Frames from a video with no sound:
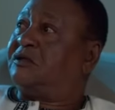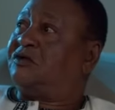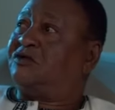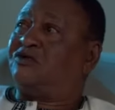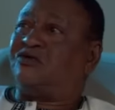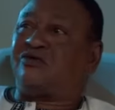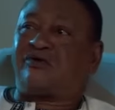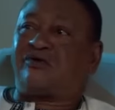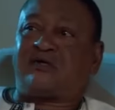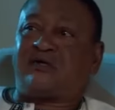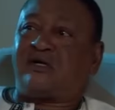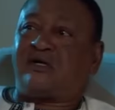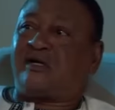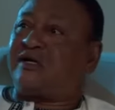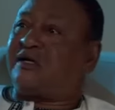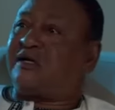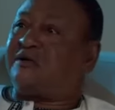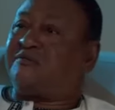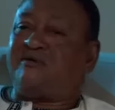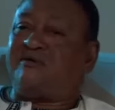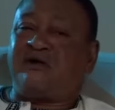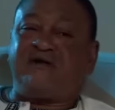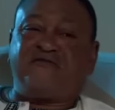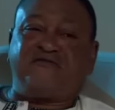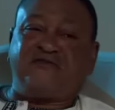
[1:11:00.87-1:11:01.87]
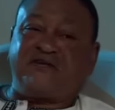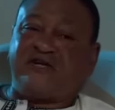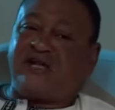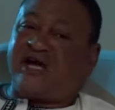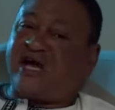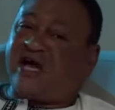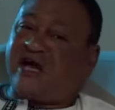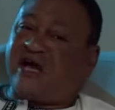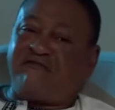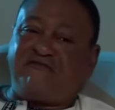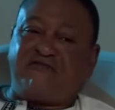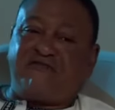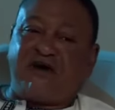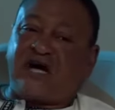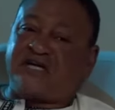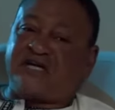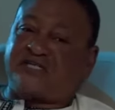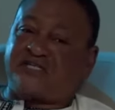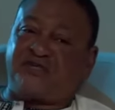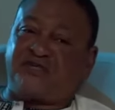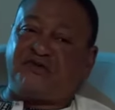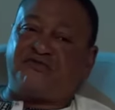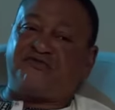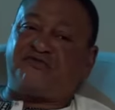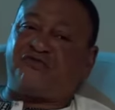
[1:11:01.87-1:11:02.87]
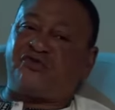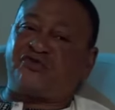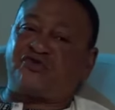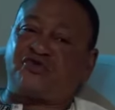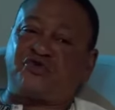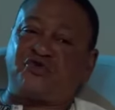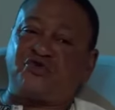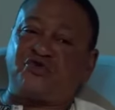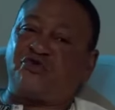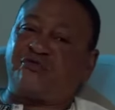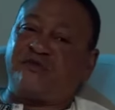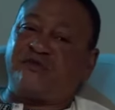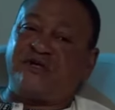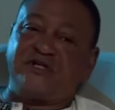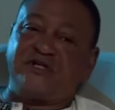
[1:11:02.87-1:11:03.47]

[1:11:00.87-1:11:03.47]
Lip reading: Look, Melvin, I have asked him for so